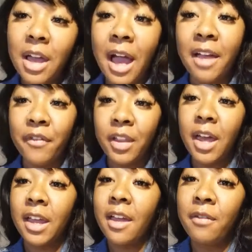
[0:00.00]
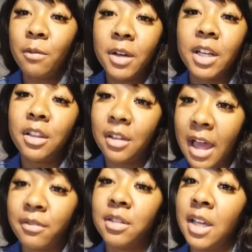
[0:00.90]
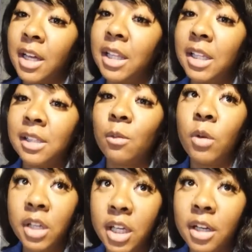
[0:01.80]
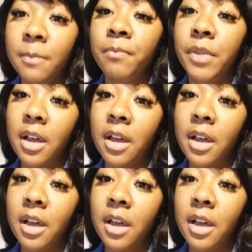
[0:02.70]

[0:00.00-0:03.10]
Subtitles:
I feel like everyone in their life should take at least 1 year